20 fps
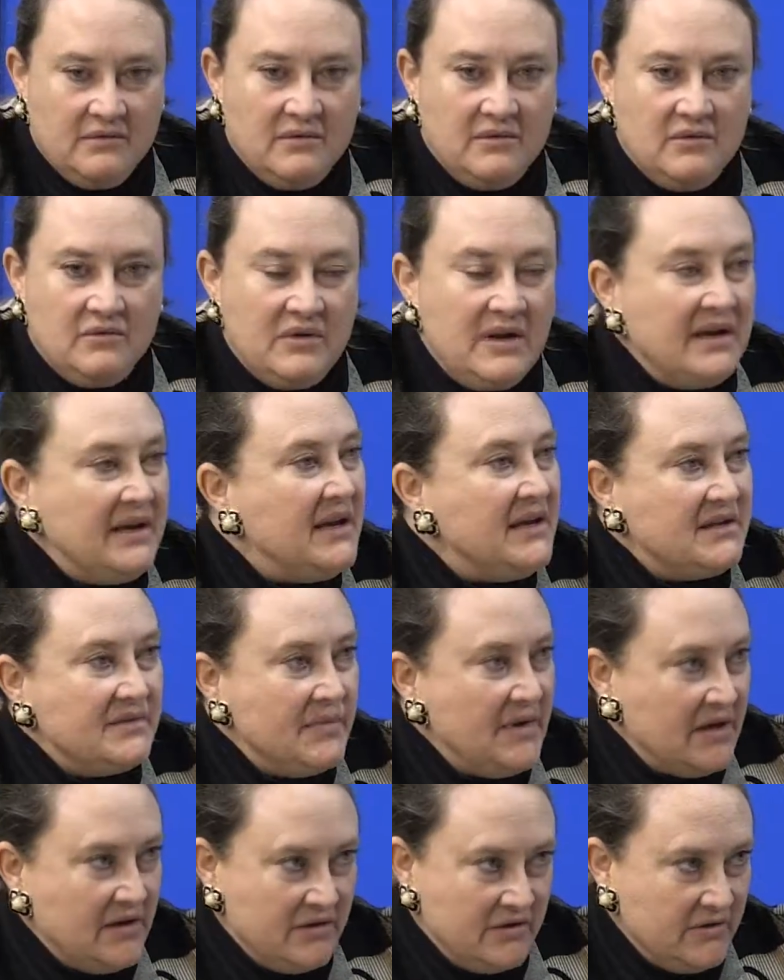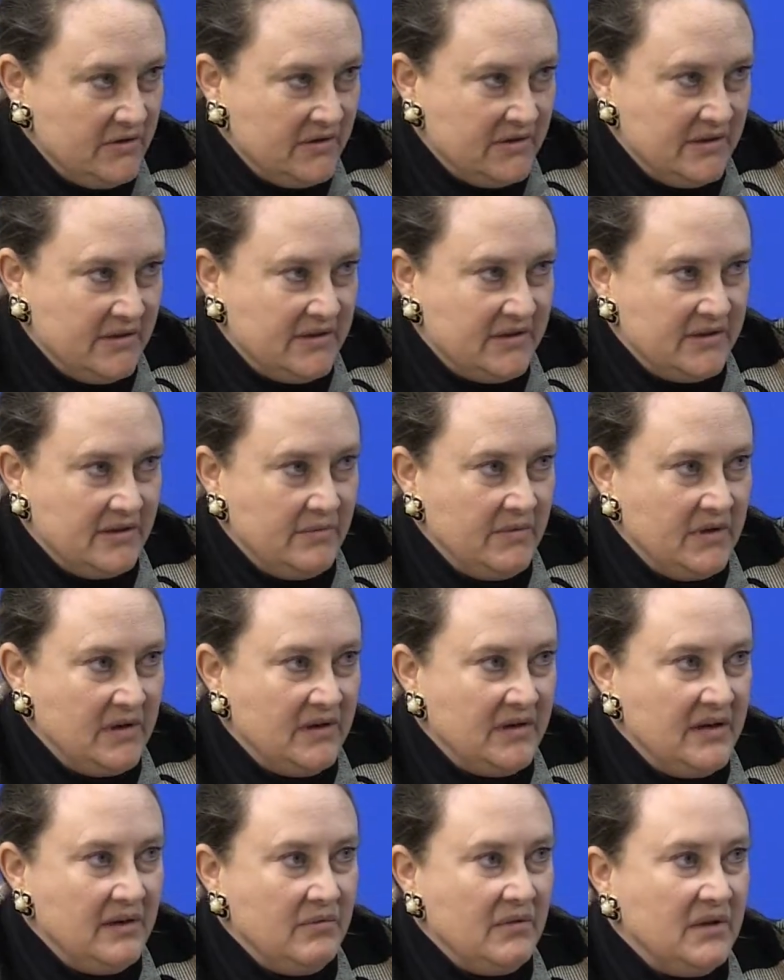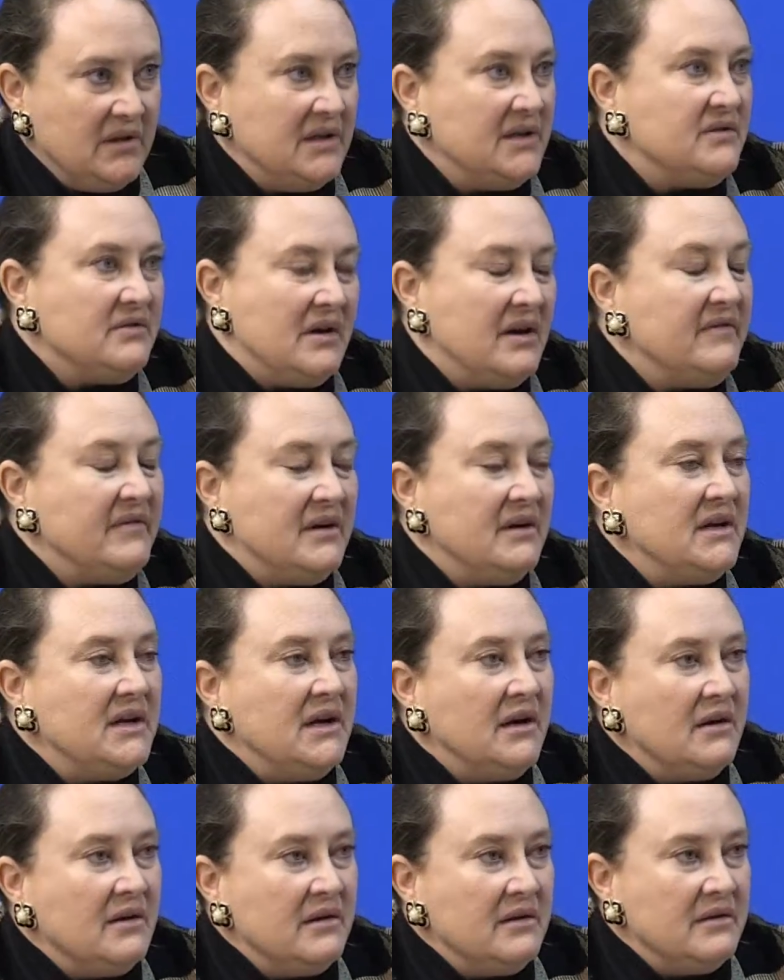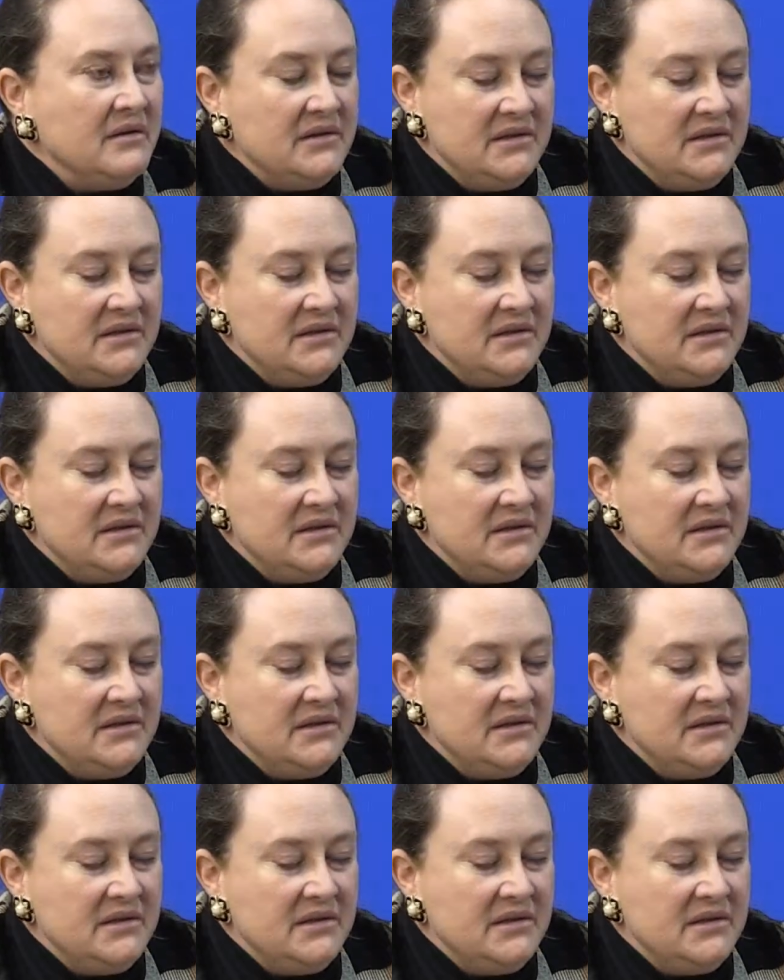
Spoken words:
great case managers in this community really try very hard